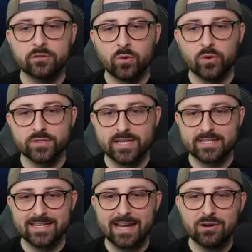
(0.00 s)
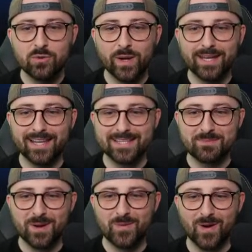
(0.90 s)
Thor says, narrow win
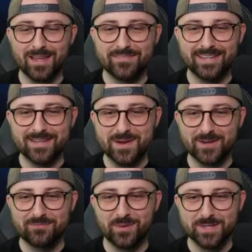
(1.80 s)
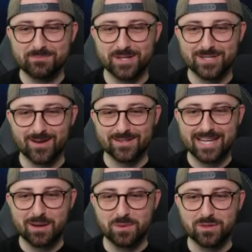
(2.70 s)
against my wife in the amount of points benched
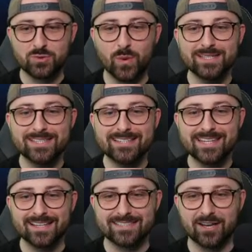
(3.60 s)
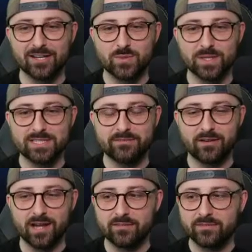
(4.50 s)
last game week with 26 to her
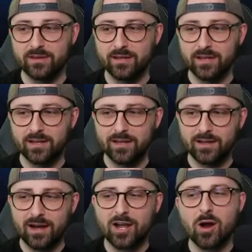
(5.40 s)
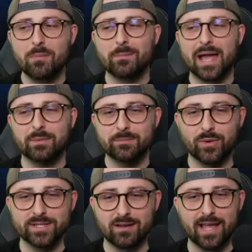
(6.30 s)
25. I can't remember how many
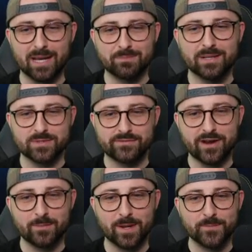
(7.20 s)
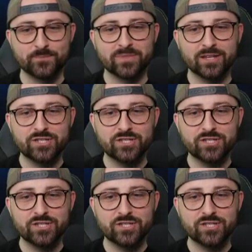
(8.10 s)
points I had, but there was a fair amount.